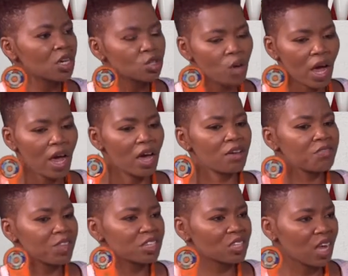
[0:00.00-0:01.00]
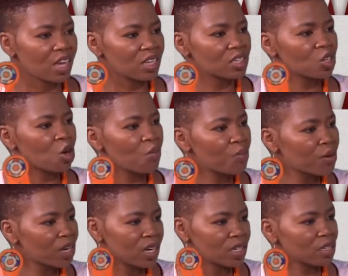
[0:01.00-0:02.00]
So I have the science
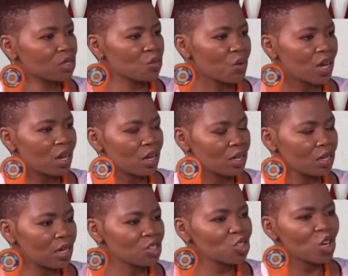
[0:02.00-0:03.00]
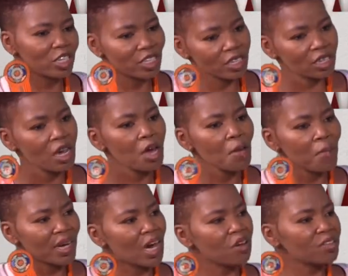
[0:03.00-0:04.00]
component well and sorted,
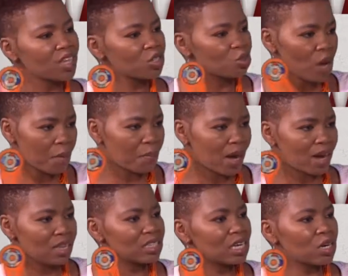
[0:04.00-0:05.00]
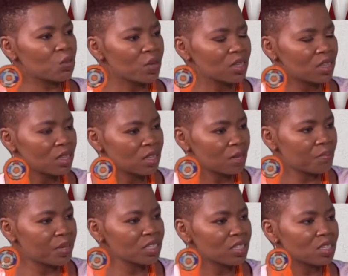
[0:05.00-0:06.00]
but how then do I balance that with the
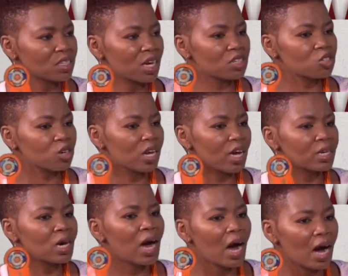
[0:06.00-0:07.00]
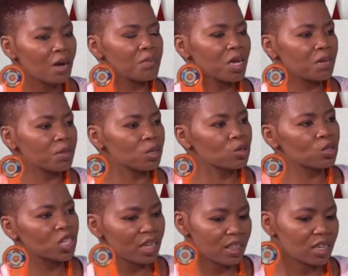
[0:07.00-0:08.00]
business side so that I'm able to
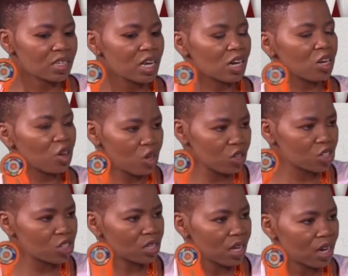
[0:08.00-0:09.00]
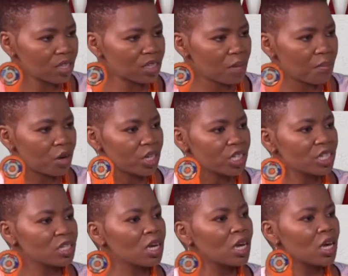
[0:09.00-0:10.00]
take the technologies that are
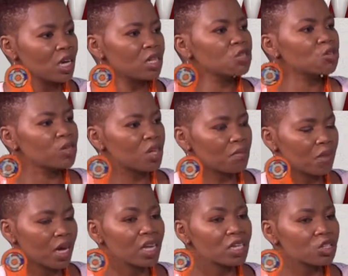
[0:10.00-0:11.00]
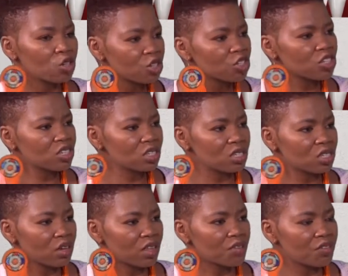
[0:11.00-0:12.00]
supported into the market, not just in
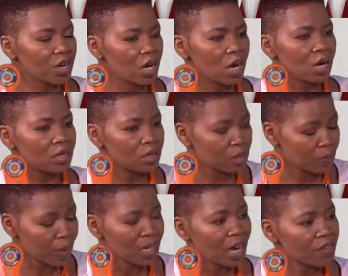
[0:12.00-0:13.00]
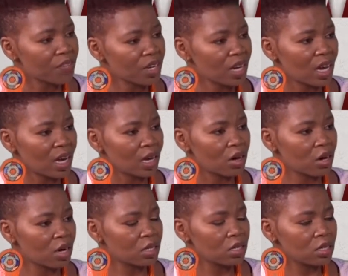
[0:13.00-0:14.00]
South Africa, but
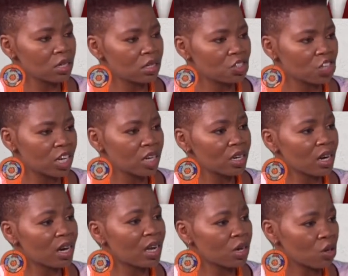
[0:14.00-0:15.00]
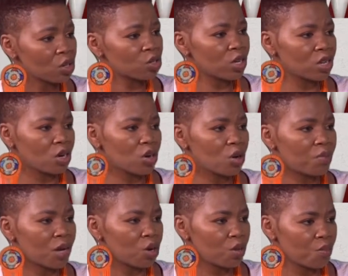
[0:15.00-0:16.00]
Africa in general, and also in the
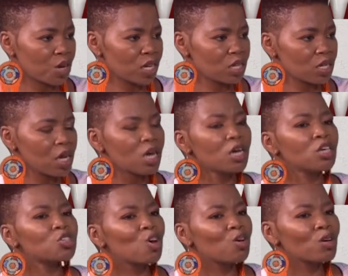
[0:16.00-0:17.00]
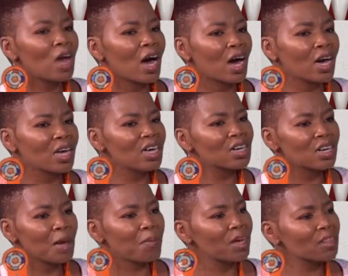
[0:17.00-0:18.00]
global community. So
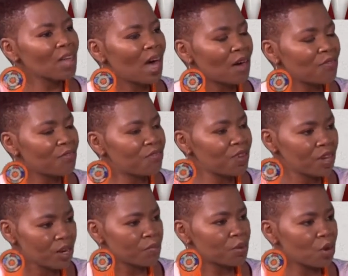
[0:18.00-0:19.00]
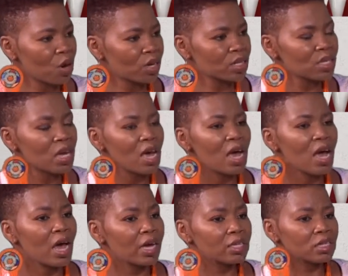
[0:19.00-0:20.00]
career paths are very broad,
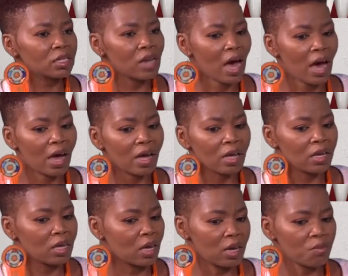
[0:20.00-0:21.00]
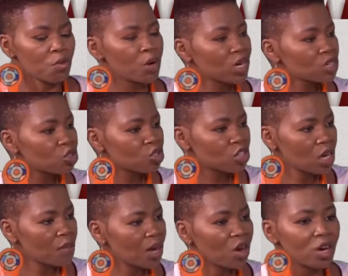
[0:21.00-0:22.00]
and I am willing to
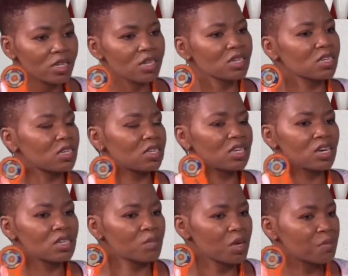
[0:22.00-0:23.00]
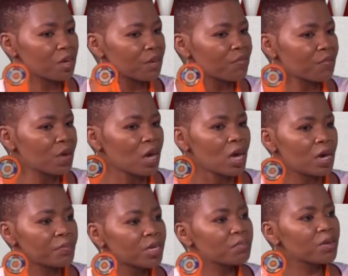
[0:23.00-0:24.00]
share my contact details. Maybe if
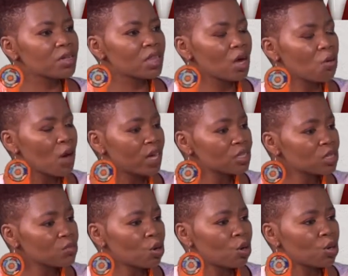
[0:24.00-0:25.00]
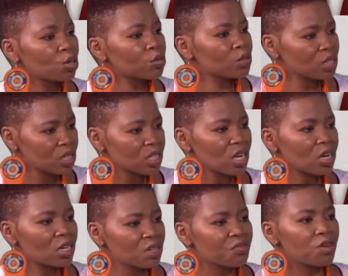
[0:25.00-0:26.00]
people they want more
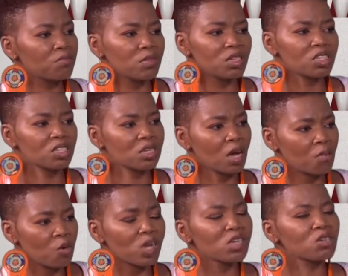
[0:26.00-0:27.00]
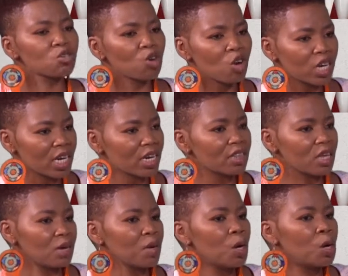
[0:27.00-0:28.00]
detailed information, I'm willing to connect
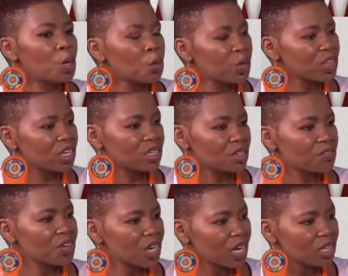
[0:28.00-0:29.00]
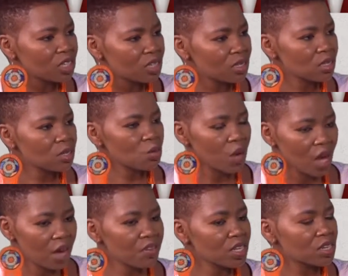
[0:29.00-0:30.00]
them with the different agencies. We
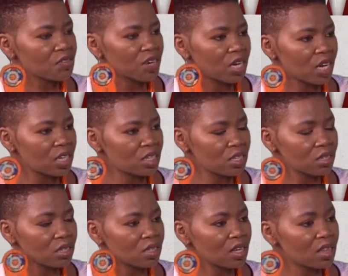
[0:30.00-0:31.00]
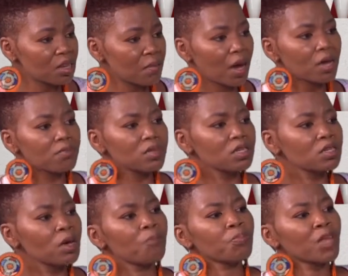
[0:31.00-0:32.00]
have different agencies in the
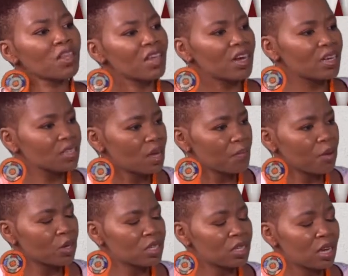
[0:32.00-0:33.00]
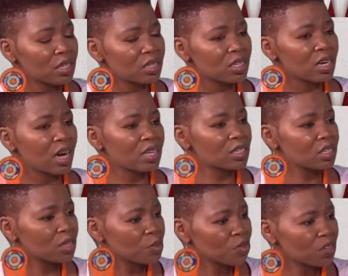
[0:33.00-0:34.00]
department that are supporting us
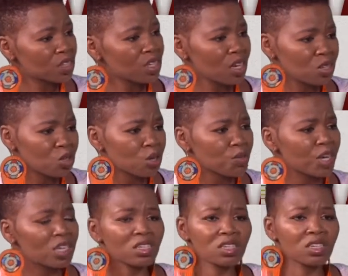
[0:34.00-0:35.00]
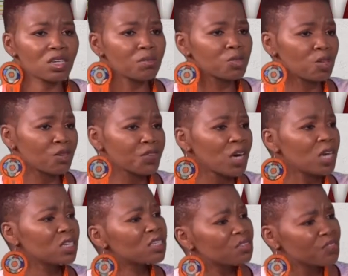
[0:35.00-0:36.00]
in terms of the science communication, in terms of
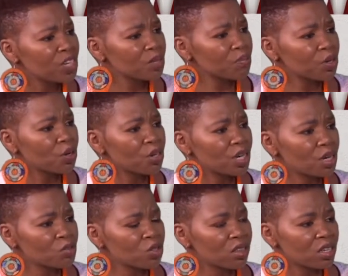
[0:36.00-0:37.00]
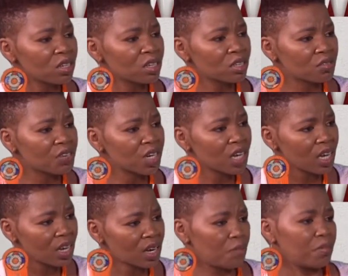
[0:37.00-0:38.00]
different programs on the different
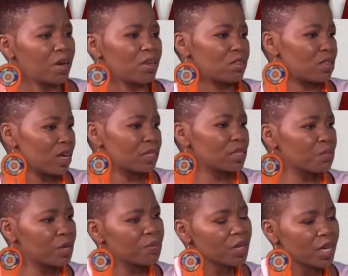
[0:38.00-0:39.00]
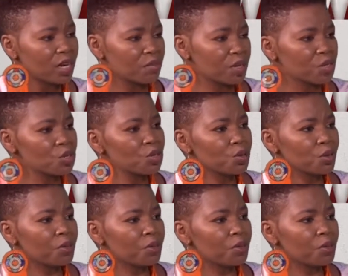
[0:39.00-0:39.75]
career path that people can pursue.